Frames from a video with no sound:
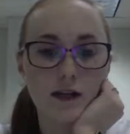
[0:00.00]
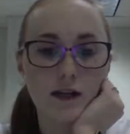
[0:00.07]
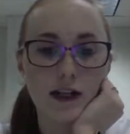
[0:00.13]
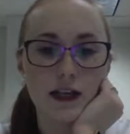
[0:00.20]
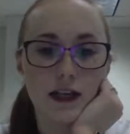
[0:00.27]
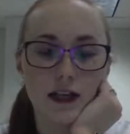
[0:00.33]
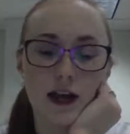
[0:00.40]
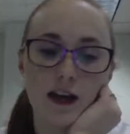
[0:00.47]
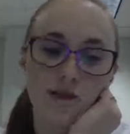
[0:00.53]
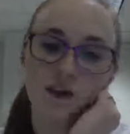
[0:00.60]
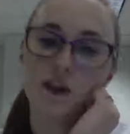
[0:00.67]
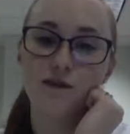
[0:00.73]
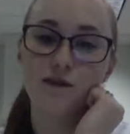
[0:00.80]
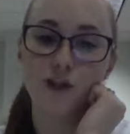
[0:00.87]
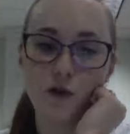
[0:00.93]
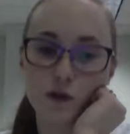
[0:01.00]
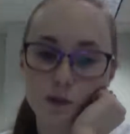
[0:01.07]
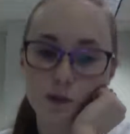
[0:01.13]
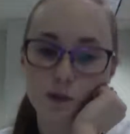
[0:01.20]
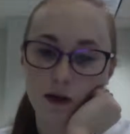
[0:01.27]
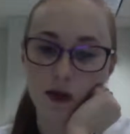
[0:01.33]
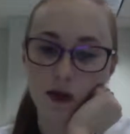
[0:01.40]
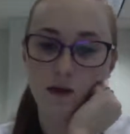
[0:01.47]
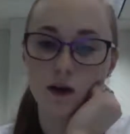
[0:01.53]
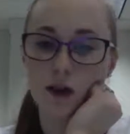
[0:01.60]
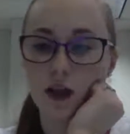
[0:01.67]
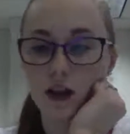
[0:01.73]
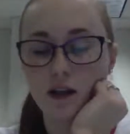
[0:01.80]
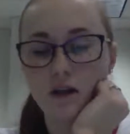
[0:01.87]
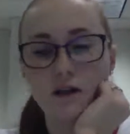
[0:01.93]
So I was like kind of confused by
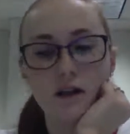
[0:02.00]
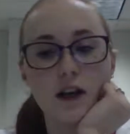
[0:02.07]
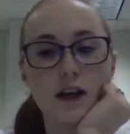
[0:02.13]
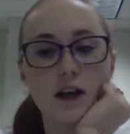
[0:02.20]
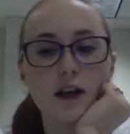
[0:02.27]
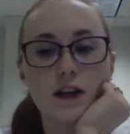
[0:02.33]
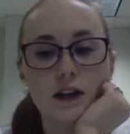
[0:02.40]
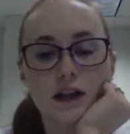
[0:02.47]
what they were like,